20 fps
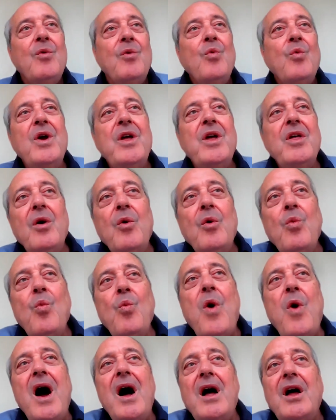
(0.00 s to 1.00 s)

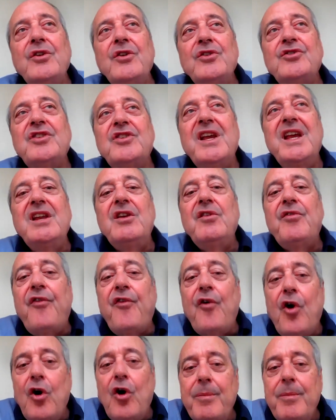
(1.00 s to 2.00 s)
whilst
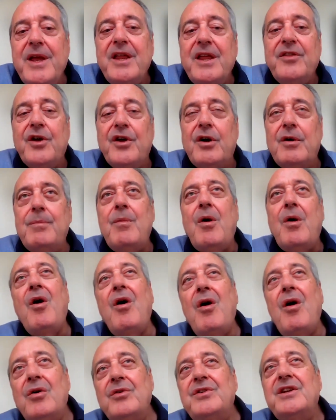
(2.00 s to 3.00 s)
informing them,
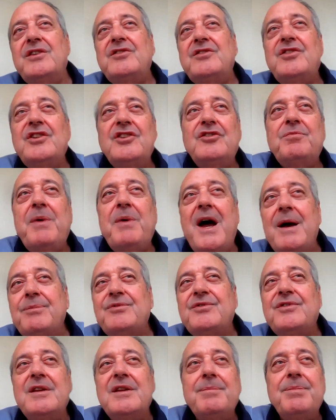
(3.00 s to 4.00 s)
oh, this is
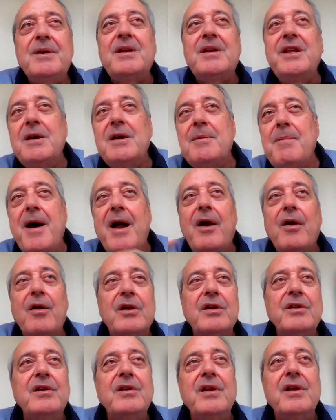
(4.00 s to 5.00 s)
perhaps typically
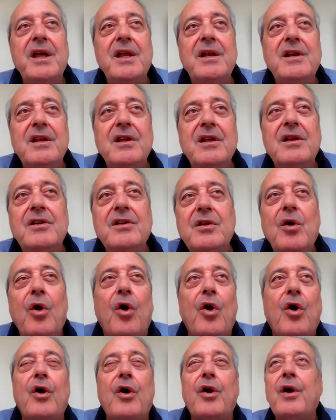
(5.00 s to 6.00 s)
American Indian,
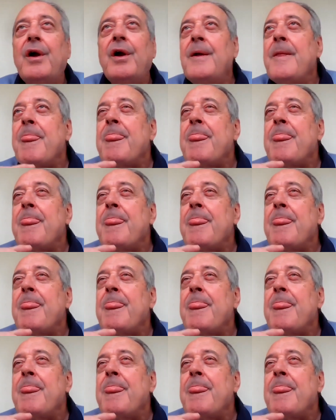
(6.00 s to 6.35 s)
or